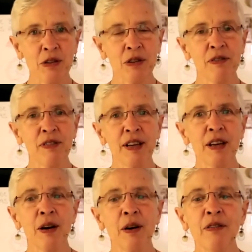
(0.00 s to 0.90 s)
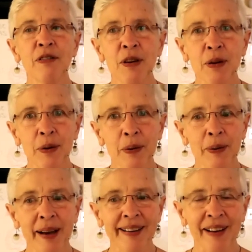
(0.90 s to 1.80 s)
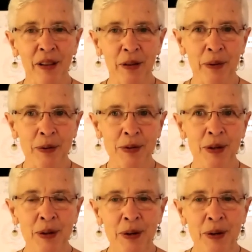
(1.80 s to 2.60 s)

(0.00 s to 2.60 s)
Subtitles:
to the video for you and others,